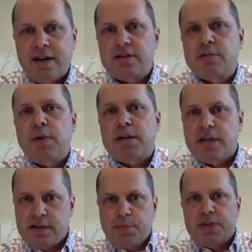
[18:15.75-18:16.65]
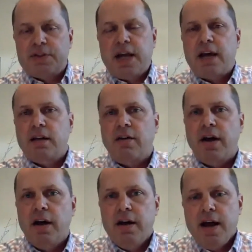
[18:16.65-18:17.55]
It doesn't make sense, up in the Seattle
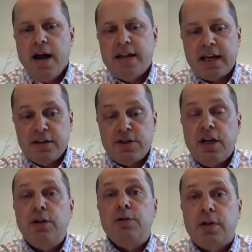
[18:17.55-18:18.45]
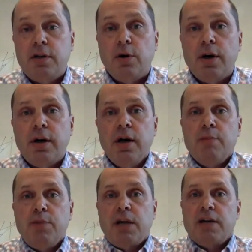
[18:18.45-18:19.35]
area. And they continued to do it
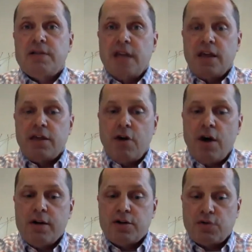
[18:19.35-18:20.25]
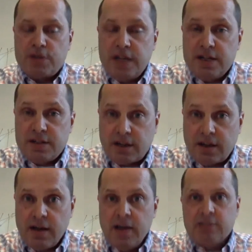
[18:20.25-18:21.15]
because they thought
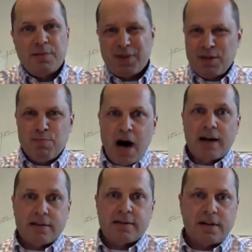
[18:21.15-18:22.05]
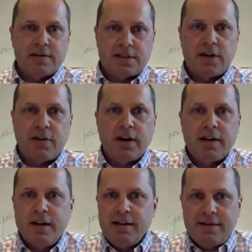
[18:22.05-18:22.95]
strategically, something the model isn't
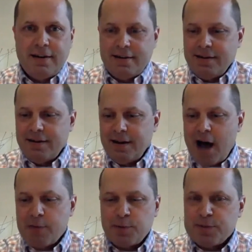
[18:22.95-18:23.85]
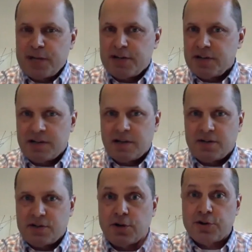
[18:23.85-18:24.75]
considering, the optimization doesn't
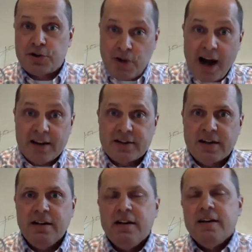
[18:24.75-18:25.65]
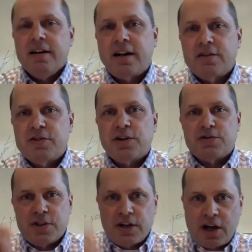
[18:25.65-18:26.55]
consider strategy, it
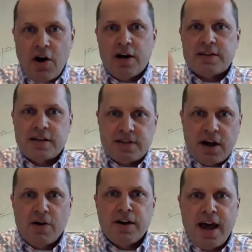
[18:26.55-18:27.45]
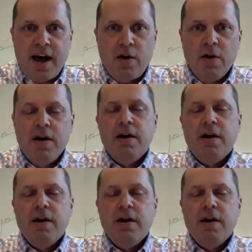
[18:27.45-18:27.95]
considers the cost as they are now.